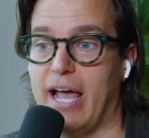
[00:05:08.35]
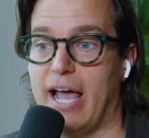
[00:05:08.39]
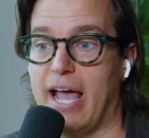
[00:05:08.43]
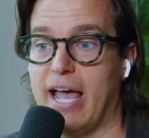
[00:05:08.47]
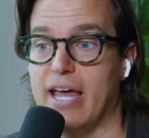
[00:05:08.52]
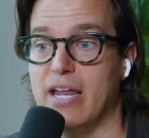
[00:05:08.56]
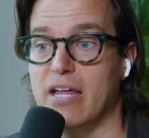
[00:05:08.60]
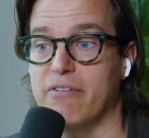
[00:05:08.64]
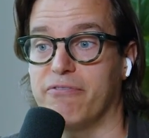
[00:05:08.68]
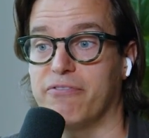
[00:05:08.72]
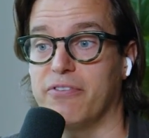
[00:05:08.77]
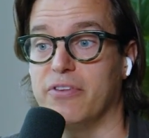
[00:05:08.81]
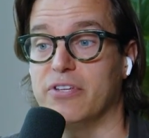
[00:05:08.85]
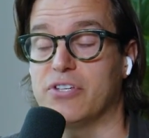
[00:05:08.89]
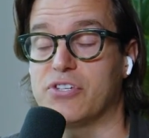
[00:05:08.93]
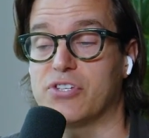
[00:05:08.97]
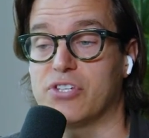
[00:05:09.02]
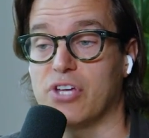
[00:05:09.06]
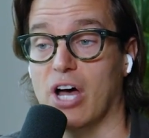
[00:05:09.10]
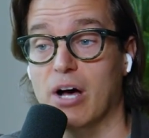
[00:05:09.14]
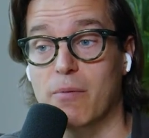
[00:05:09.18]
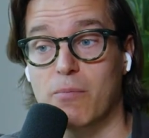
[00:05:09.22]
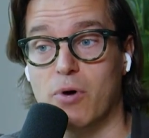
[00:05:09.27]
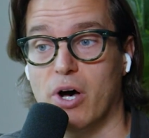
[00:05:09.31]
And if
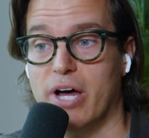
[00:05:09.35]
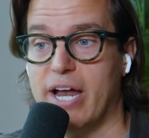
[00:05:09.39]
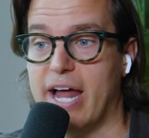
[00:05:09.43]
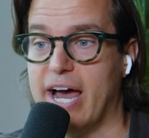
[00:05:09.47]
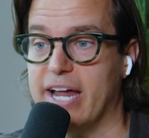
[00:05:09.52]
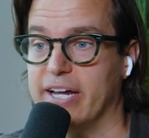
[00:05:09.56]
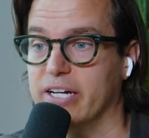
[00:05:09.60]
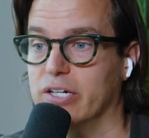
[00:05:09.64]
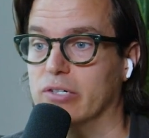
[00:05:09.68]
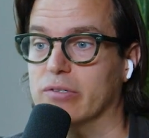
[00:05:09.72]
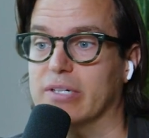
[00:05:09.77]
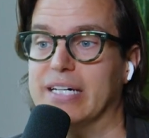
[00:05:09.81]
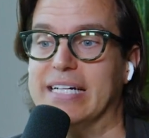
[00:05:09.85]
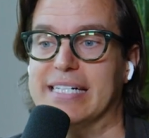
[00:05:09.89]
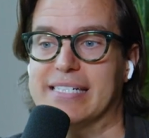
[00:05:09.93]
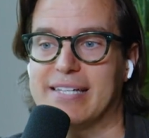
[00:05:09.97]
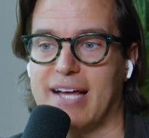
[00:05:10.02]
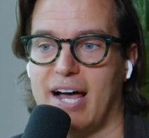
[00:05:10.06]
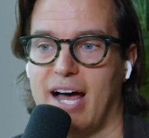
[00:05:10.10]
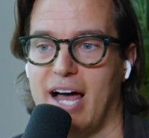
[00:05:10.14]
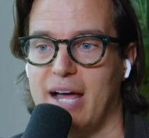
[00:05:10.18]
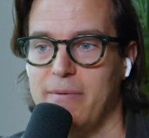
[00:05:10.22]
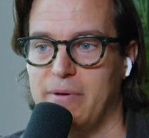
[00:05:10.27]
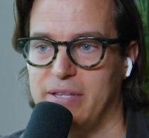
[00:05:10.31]
someone had a great
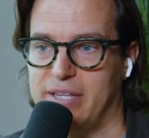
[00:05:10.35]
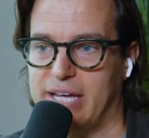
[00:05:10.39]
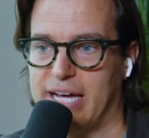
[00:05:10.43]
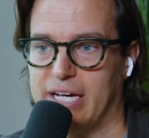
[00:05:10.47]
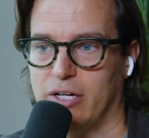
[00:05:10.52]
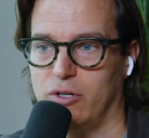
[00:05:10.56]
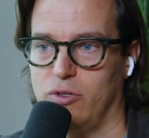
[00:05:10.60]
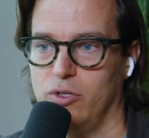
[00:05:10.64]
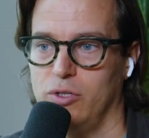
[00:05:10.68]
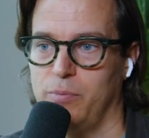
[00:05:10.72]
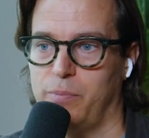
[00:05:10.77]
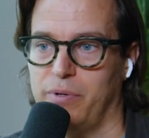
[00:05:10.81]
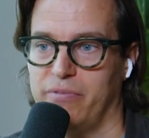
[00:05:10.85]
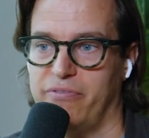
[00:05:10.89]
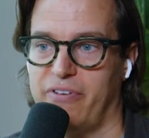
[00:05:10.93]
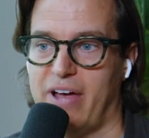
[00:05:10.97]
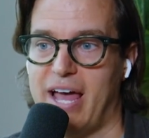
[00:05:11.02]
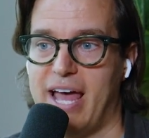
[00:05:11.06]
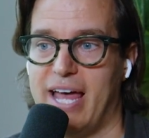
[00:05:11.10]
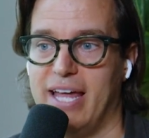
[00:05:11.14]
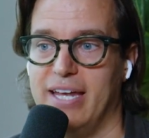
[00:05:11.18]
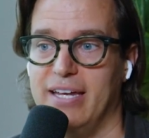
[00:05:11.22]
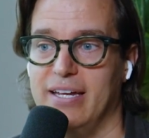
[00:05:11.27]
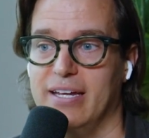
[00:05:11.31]
time at that group
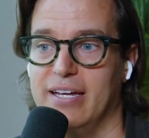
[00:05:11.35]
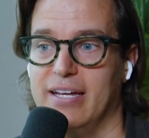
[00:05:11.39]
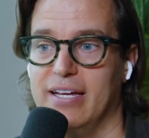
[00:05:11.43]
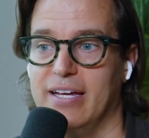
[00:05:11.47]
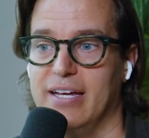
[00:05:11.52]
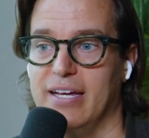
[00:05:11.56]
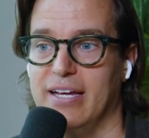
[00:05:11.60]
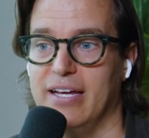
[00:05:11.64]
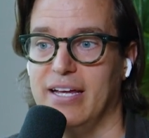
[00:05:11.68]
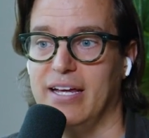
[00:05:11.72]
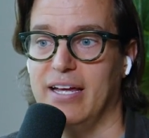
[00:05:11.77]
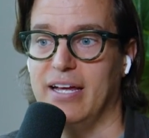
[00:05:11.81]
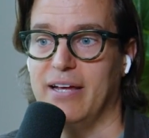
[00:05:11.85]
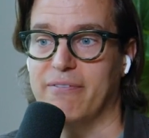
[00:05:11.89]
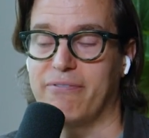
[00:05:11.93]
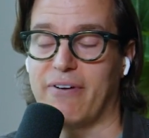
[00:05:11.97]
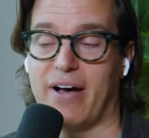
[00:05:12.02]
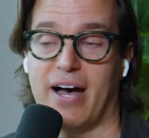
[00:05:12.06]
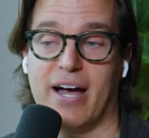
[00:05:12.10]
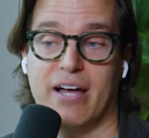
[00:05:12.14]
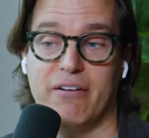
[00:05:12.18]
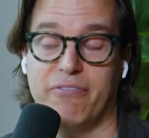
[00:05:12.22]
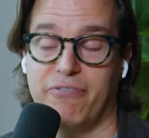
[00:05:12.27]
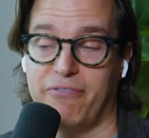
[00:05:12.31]
event, if
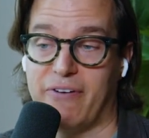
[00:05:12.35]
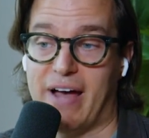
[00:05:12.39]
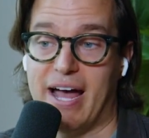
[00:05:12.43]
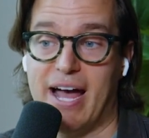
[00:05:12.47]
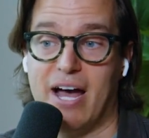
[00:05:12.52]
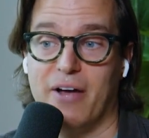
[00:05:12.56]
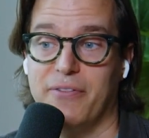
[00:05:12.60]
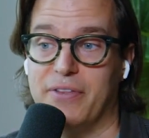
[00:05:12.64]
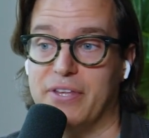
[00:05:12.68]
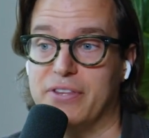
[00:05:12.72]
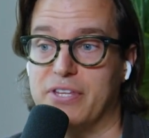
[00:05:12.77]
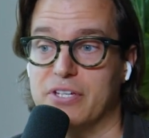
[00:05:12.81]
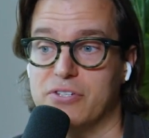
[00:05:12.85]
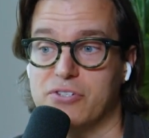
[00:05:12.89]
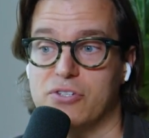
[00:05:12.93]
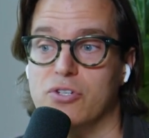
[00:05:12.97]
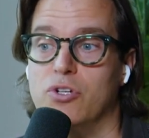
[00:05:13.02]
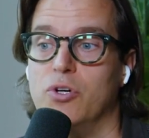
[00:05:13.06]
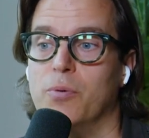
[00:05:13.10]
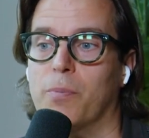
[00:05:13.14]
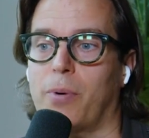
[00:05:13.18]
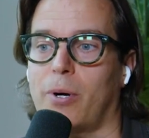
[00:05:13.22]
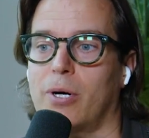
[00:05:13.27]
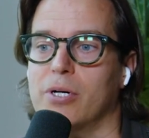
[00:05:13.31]
I found that this
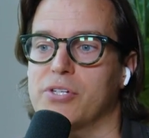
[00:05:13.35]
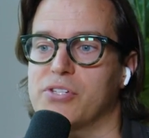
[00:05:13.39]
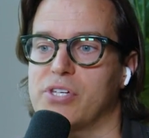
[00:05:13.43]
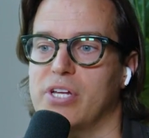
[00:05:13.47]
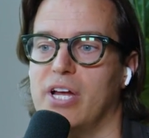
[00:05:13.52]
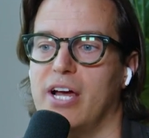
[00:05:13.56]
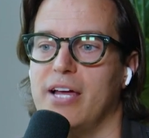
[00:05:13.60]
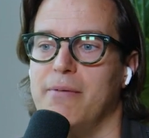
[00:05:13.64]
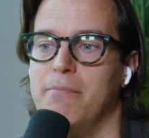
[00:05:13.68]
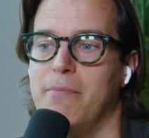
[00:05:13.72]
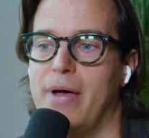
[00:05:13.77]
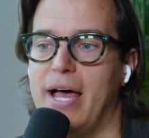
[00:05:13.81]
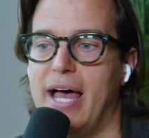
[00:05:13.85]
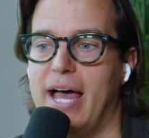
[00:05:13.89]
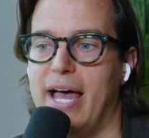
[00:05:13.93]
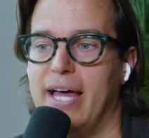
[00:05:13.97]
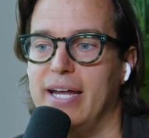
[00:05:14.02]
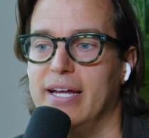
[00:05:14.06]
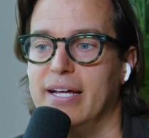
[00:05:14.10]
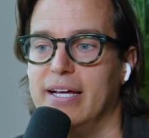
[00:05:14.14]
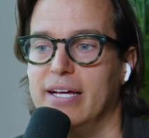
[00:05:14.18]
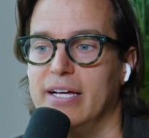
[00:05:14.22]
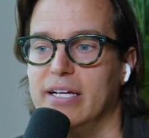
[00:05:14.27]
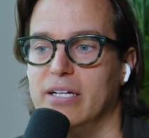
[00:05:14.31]
new person I
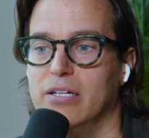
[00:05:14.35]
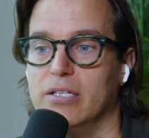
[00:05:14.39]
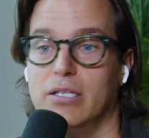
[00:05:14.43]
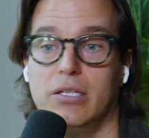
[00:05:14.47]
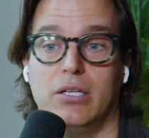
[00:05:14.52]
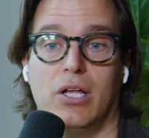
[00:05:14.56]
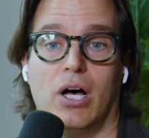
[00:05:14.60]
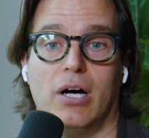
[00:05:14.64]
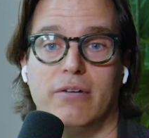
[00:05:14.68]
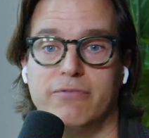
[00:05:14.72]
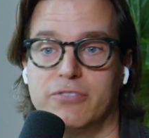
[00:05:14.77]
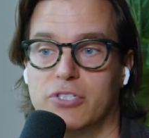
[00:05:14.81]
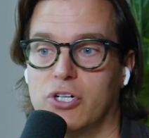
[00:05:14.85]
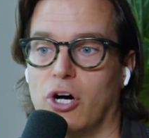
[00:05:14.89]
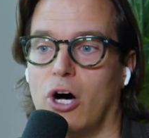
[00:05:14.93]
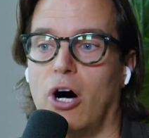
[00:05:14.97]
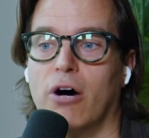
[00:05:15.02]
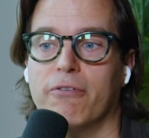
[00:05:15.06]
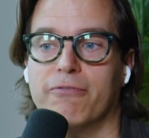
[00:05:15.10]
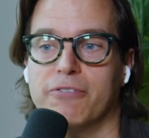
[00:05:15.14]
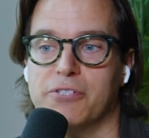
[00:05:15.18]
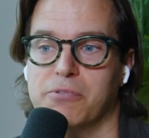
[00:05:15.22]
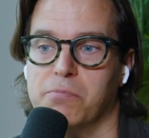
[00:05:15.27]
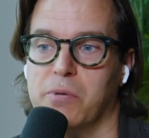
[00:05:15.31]
met loved
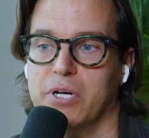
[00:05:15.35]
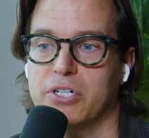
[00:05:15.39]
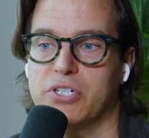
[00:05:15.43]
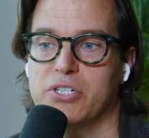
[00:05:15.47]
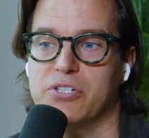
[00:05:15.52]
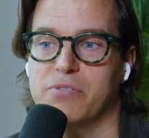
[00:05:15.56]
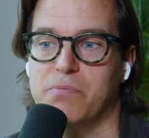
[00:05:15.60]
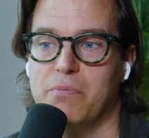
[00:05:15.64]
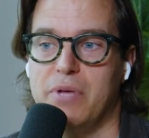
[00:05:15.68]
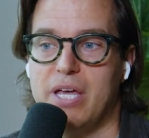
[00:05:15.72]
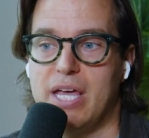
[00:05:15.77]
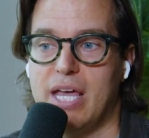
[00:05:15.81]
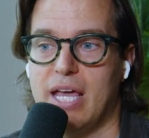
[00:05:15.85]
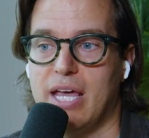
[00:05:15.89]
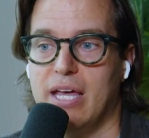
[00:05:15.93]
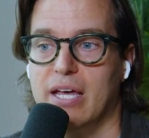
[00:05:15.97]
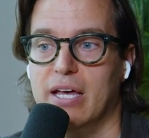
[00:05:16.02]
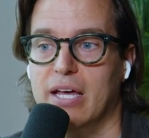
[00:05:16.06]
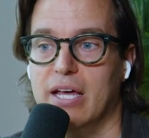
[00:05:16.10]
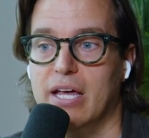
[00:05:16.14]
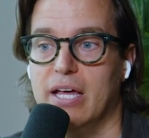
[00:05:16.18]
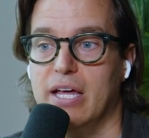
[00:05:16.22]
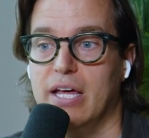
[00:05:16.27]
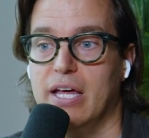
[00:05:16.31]
golf as much as
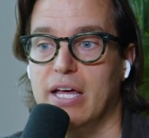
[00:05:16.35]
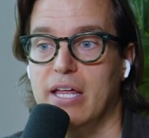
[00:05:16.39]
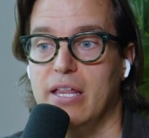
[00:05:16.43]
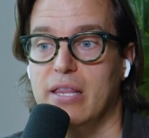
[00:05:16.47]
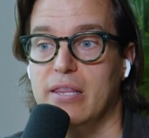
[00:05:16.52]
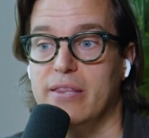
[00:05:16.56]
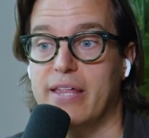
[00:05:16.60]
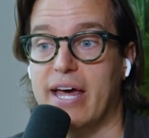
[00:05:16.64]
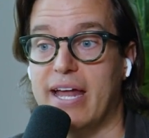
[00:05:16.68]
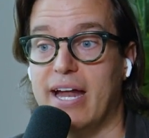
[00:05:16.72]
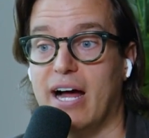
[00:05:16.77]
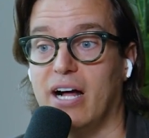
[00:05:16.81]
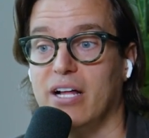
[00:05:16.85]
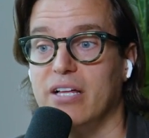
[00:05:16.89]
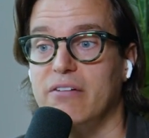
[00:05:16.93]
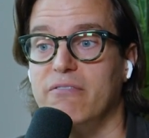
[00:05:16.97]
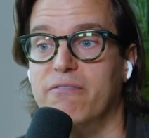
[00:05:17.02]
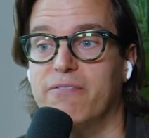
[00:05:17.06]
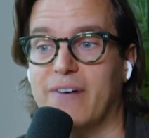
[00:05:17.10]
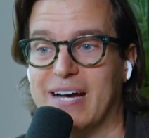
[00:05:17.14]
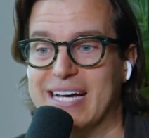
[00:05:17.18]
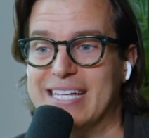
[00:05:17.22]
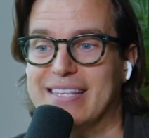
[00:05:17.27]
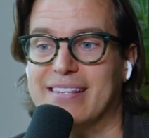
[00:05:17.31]
me, then I'll
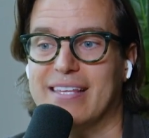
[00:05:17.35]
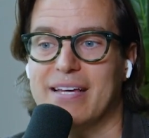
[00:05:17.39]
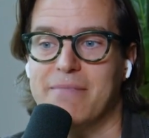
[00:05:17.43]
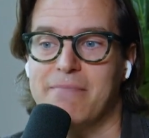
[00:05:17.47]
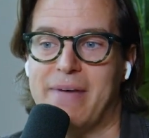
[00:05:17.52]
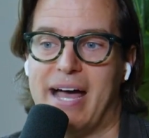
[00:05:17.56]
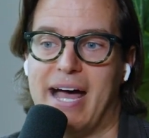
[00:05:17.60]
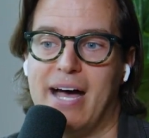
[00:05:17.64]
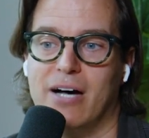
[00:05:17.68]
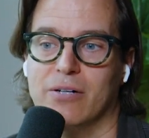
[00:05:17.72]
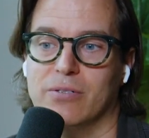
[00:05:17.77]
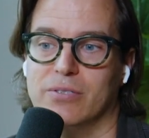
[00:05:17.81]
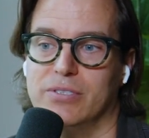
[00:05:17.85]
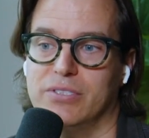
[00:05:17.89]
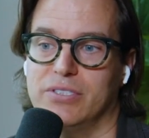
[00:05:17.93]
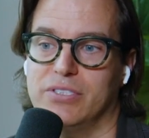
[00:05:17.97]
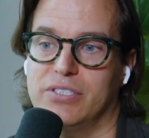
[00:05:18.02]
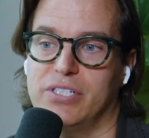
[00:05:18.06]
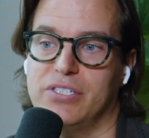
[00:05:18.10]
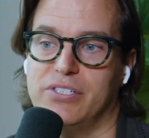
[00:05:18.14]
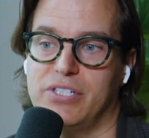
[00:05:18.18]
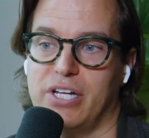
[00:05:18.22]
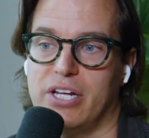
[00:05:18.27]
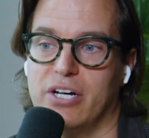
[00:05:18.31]
invite them out
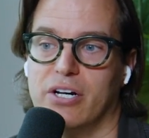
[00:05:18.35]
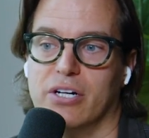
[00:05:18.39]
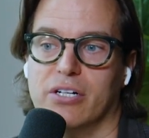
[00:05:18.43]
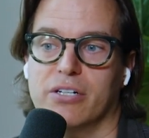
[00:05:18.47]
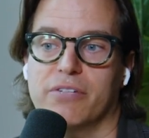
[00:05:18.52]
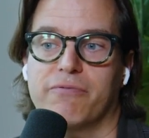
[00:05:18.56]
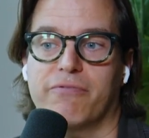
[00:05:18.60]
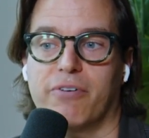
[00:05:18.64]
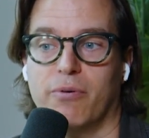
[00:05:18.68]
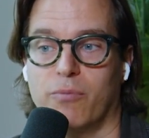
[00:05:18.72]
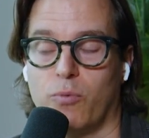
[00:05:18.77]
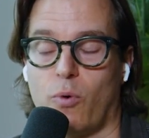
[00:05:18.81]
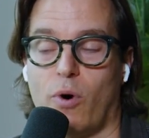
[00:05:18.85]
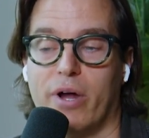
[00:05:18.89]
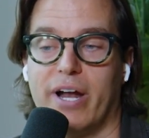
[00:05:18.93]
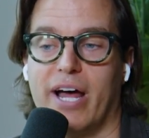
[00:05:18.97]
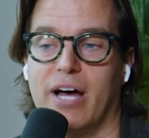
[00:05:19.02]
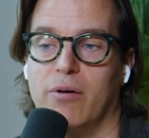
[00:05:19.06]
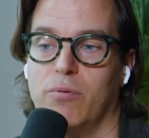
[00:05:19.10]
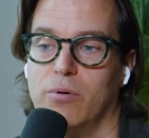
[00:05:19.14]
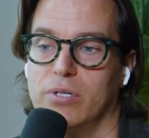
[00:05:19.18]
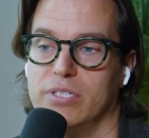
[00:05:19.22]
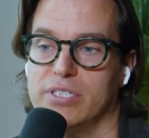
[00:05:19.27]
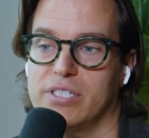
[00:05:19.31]
to dinner for one
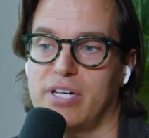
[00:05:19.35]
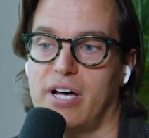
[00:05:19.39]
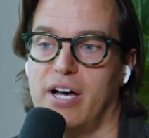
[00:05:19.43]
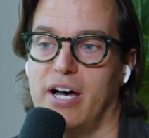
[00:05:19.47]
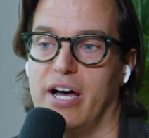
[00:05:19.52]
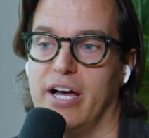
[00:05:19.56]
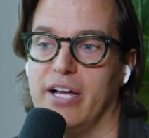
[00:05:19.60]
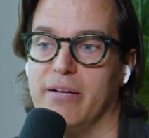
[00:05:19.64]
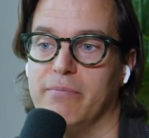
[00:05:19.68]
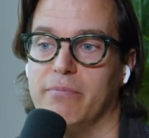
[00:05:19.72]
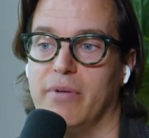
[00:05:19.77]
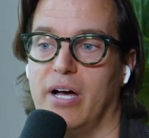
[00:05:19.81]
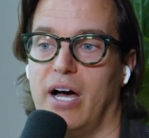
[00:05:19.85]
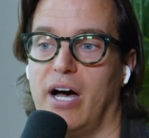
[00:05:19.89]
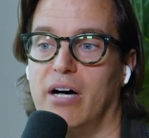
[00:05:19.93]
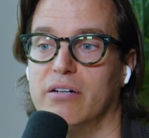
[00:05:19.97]
on one time.